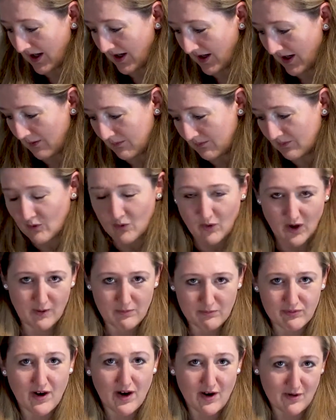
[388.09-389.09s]
and I'm quite
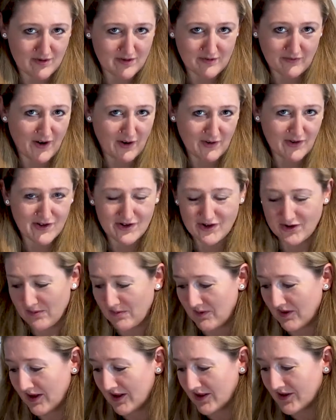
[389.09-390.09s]
proud of how
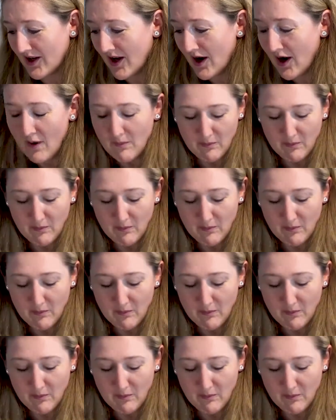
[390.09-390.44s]
stupid it is,